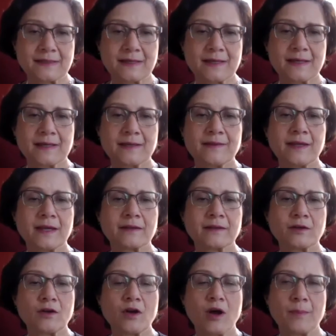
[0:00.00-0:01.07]
The other
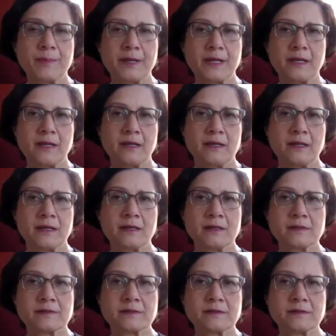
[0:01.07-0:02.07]
copy is